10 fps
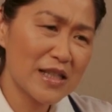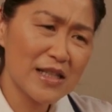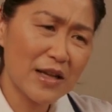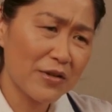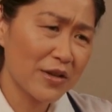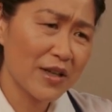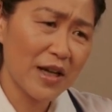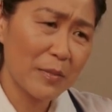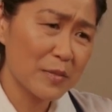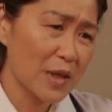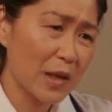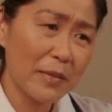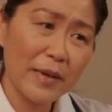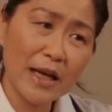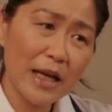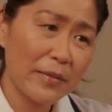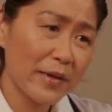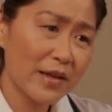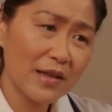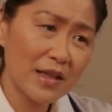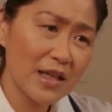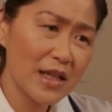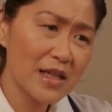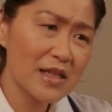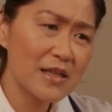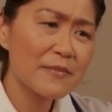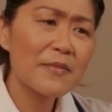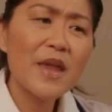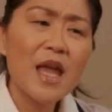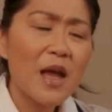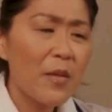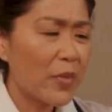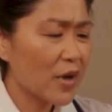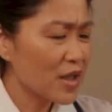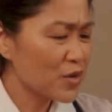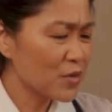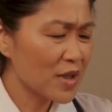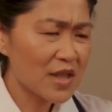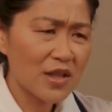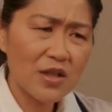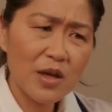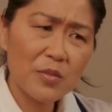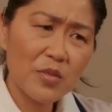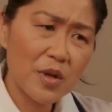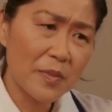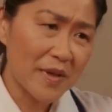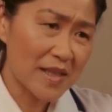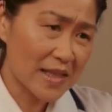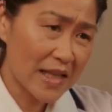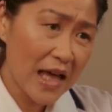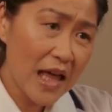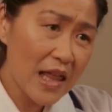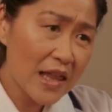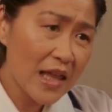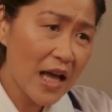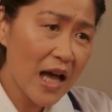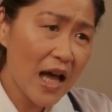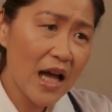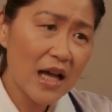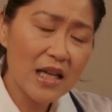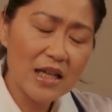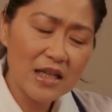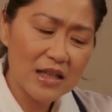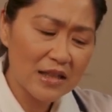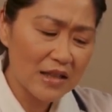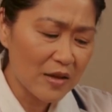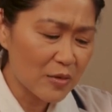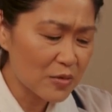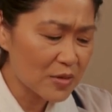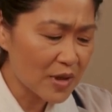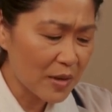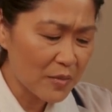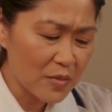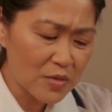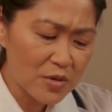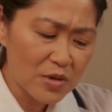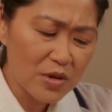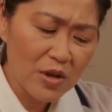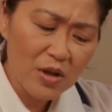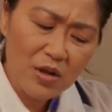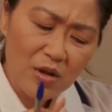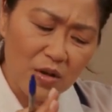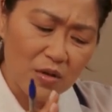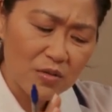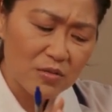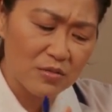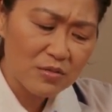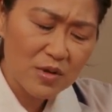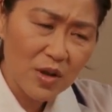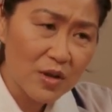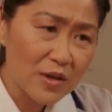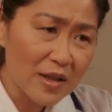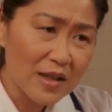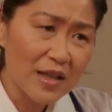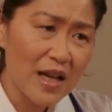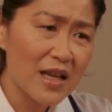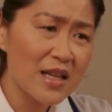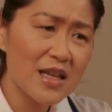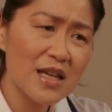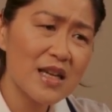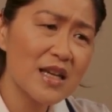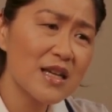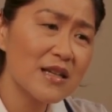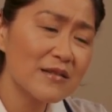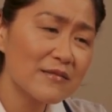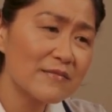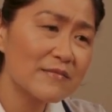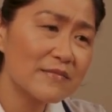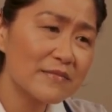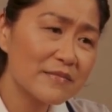brain fog, anxiety, food cravings, headaches, mood swings, nausea, and constant hunger. When you eat a